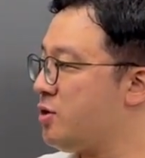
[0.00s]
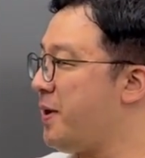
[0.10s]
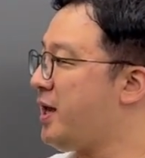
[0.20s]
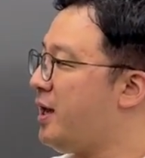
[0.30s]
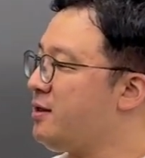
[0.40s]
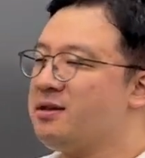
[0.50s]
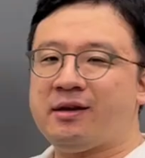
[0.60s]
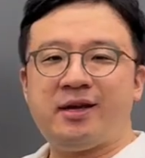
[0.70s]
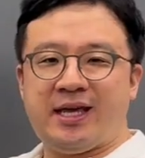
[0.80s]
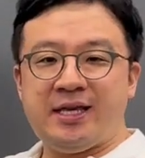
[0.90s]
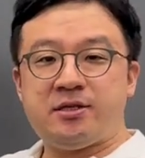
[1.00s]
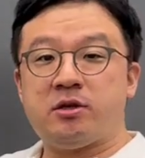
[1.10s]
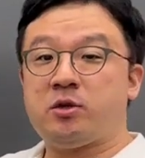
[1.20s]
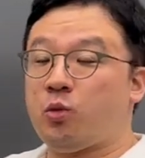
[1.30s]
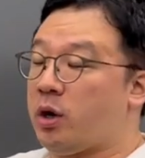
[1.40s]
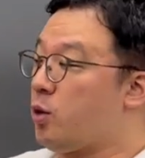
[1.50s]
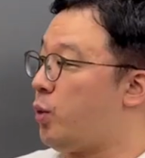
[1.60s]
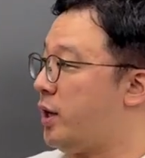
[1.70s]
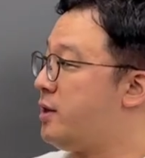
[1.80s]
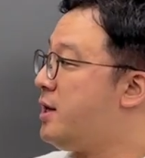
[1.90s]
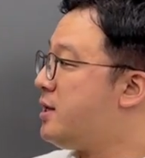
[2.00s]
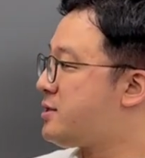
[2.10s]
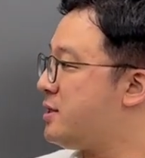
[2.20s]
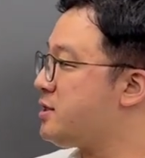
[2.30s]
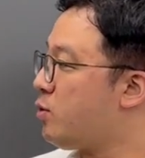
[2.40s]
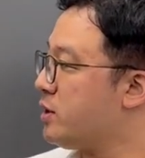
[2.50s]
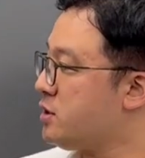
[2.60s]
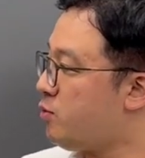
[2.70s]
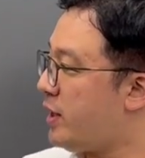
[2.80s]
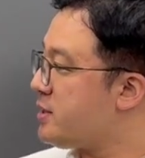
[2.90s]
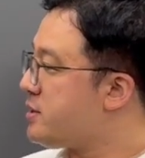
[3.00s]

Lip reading: to make it a little easier to work with, since the question already